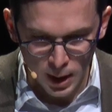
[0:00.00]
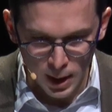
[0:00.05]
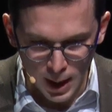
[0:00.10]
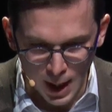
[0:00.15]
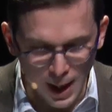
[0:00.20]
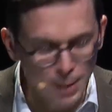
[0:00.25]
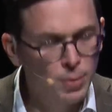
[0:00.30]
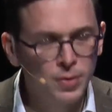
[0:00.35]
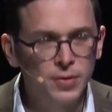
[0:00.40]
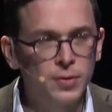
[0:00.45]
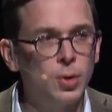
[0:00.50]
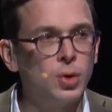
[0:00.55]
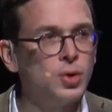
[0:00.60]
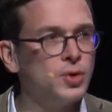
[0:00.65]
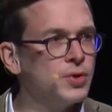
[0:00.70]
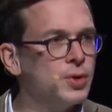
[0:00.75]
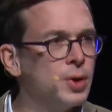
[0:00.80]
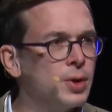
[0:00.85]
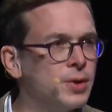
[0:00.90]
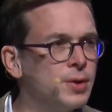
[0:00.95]
I'm of
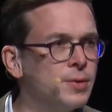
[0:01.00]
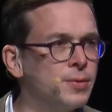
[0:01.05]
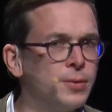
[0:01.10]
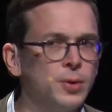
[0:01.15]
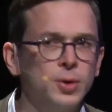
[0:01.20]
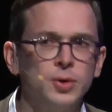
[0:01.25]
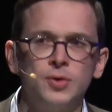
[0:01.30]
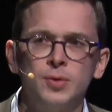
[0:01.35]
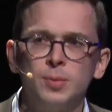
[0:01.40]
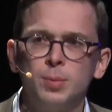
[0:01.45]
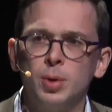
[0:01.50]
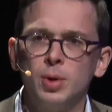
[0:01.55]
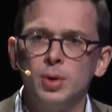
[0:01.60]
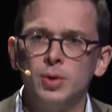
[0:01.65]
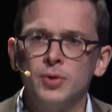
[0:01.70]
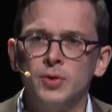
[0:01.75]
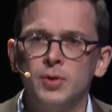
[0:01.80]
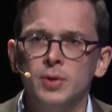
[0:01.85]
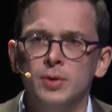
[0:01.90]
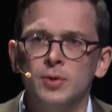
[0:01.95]
course not the first
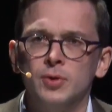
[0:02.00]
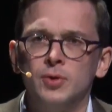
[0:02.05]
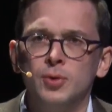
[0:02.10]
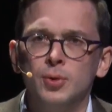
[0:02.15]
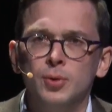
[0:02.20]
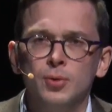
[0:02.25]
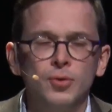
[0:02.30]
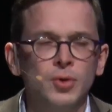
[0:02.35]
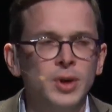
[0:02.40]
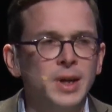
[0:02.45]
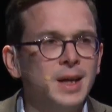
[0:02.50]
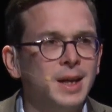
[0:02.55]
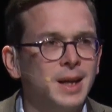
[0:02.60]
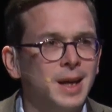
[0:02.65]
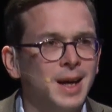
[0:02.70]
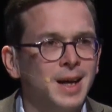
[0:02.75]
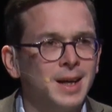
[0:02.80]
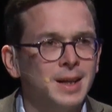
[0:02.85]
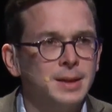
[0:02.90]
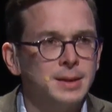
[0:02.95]
person to
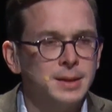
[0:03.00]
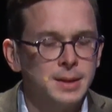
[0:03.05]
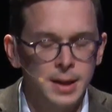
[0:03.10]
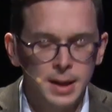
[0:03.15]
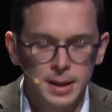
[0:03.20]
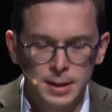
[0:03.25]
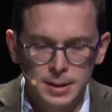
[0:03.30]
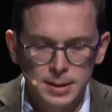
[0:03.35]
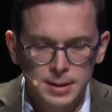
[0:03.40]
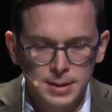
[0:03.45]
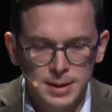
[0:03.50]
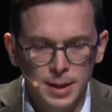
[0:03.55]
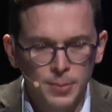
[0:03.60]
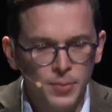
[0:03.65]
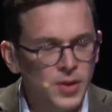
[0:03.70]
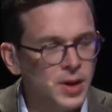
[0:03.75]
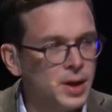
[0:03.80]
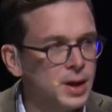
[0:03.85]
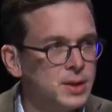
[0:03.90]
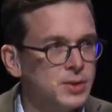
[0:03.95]
realize that
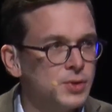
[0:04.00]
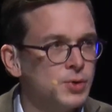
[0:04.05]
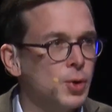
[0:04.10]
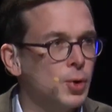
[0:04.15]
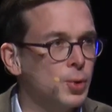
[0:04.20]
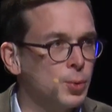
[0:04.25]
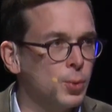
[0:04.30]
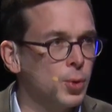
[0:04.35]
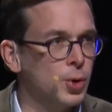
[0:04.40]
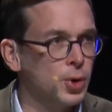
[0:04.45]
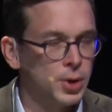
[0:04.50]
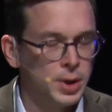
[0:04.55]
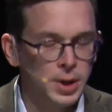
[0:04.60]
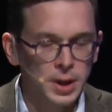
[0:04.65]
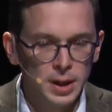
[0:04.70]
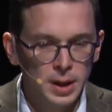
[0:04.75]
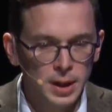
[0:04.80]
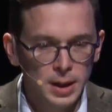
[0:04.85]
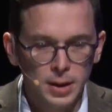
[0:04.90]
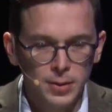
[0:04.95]
something is not working
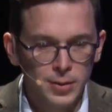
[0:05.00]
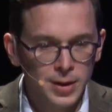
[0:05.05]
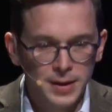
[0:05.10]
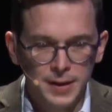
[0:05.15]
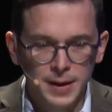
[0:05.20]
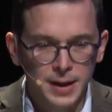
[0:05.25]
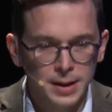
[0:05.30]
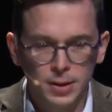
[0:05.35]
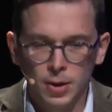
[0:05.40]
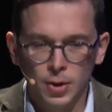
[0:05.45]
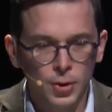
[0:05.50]
here and that not